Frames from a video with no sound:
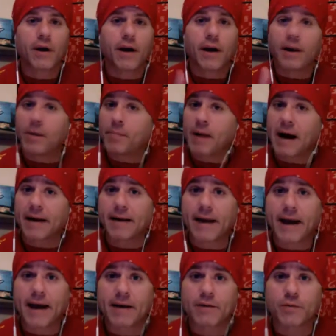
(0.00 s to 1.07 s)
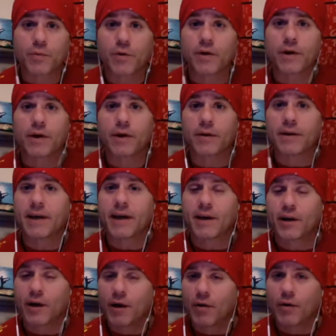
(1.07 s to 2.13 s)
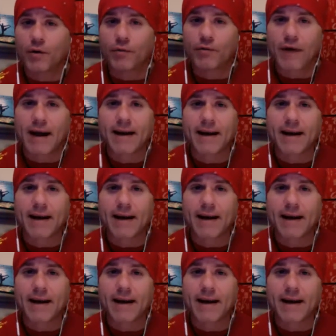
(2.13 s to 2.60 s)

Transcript: In the podcast, we're going to get going right